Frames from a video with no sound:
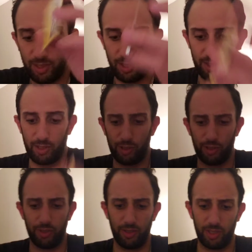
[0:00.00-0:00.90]
toxic
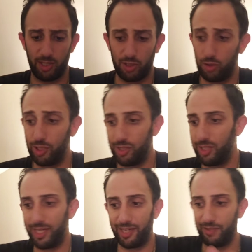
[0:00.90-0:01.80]
toxicity,
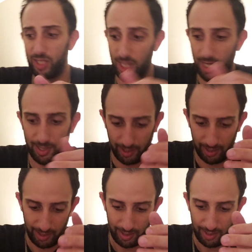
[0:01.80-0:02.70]
I can't even talk.
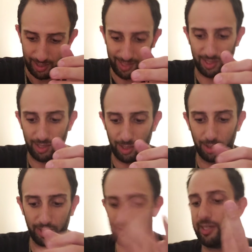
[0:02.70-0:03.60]
I said a
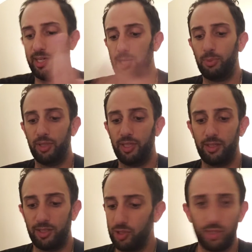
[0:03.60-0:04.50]
Galarian Applin.
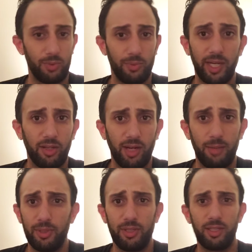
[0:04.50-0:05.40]
It's just a regular
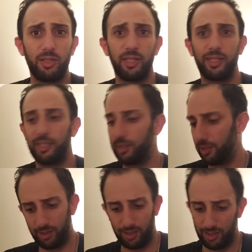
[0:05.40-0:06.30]
Applin, not Galarian.
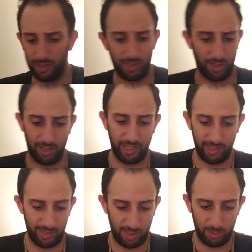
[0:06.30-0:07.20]
Sorry
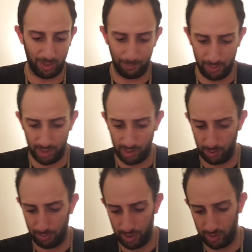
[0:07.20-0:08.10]
guys, it's been a
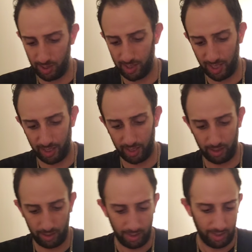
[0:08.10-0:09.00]
busy, busy day.
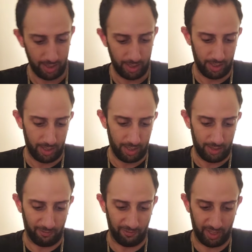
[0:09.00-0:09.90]

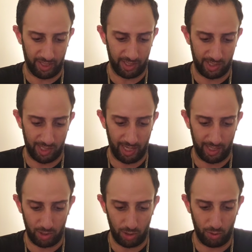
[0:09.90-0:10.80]
Very
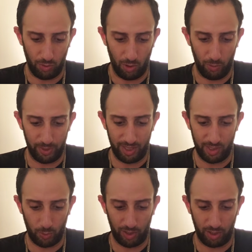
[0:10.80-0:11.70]
excited to open
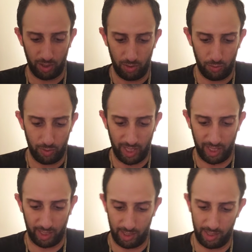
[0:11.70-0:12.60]
these with you
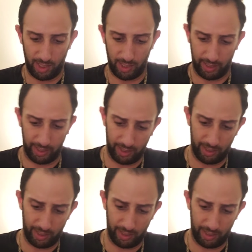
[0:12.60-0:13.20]
and uh,